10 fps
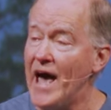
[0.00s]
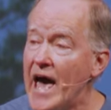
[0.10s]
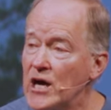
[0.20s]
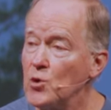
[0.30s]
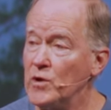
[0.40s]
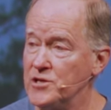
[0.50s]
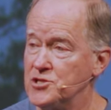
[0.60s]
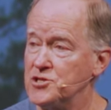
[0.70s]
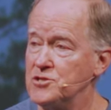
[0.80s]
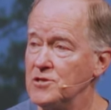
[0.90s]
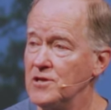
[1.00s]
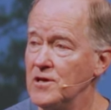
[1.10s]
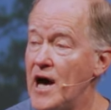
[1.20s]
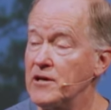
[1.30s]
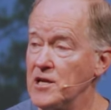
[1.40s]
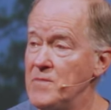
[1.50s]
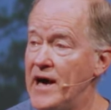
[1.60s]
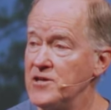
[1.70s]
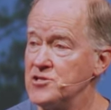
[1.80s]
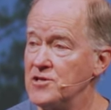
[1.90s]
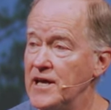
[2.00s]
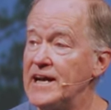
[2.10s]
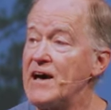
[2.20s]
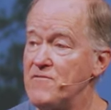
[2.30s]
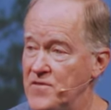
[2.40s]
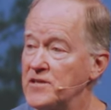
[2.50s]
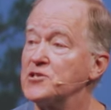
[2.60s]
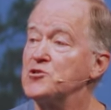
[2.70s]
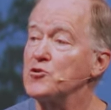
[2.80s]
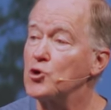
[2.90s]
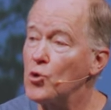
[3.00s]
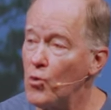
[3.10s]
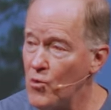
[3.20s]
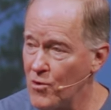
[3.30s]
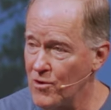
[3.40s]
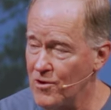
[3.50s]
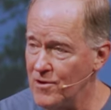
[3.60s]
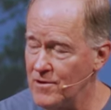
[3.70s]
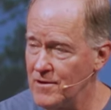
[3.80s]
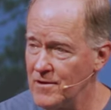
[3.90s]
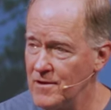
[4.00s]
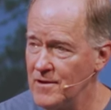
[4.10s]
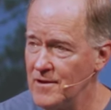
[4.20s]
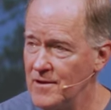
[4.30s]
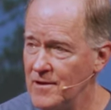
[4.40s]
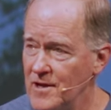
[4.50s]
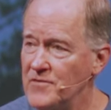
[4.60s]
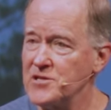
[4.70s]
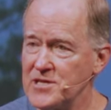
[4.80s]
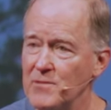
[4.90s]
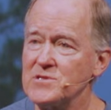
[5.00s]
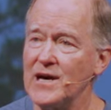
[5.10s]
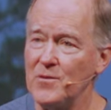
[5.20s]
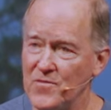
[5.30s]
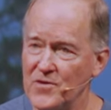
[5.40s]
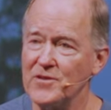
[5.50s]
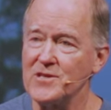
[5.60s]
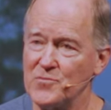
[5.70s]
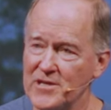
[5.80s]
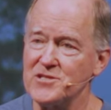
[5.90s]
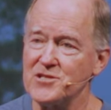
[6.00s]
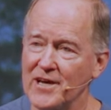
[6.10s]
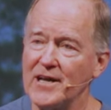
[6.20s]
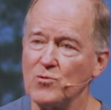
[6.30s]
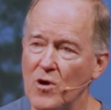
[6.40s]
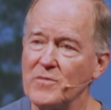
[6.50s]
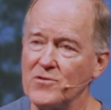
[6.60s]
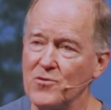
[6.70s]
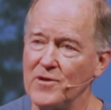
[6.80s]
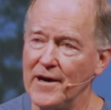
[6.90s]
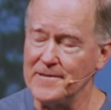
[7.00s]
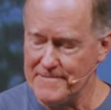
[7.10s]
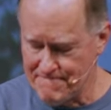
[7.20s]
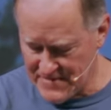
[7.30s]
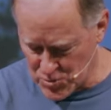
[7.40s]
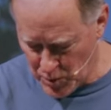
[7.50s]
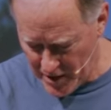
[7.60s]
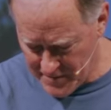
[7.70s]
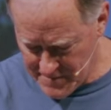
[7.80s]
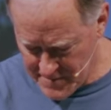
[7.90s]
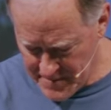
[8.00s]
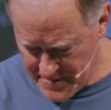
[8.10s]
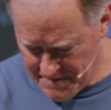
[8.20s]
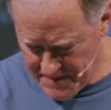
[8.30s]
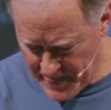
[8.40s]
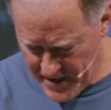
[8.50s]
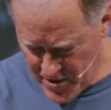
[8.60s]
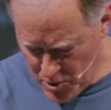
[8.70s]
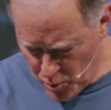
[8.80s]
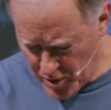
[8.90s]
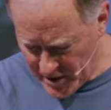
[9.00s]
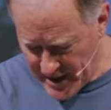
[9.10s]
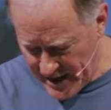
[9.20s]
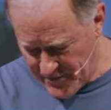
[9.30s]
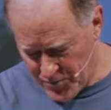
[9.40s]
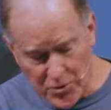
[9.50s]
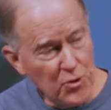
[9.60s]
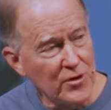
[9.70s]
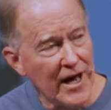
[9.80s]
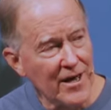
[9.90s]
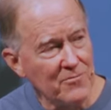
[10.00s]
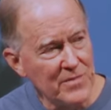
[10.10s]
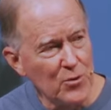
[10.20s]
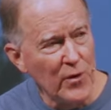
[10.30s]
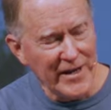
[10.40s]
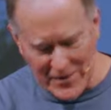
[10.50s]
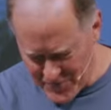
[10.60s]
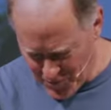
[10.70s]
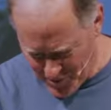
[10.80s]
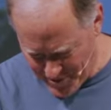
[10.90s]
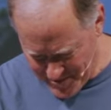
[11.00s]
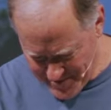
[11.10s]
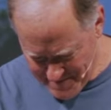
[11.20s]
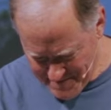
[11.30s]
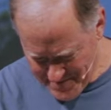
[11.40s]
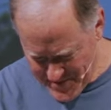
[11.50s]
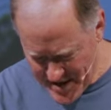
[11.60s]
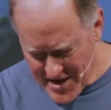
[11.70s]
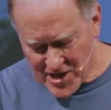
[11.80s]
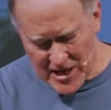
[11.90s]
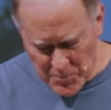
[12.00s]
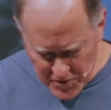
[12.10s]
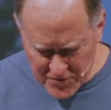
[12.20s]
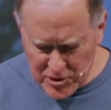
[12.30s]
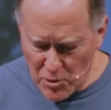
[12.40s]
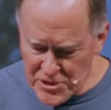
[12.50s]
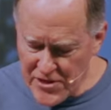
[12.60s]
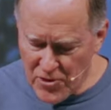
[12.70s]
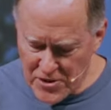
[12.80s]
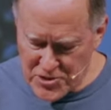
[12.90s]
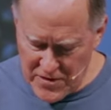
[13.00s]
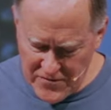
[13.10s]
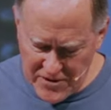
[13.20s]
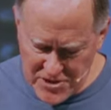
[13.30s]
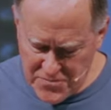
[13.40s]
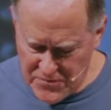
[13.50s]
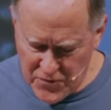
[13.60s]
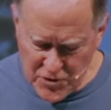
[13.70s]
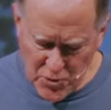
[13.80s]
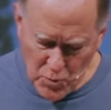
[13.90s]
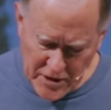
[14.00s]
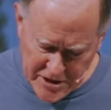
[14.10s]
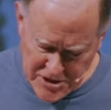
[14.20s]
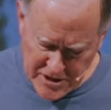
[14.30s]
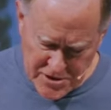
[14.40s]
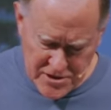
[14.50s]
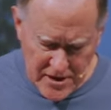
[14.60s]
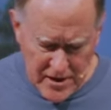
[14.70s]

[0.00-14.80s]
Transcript: anguish I could imagine. And I felt it to the core, at the same time, feeling the presence of God to walk me through that as well. What life would you and I be waiting for? A couple of closing thoughts around this for you. One is this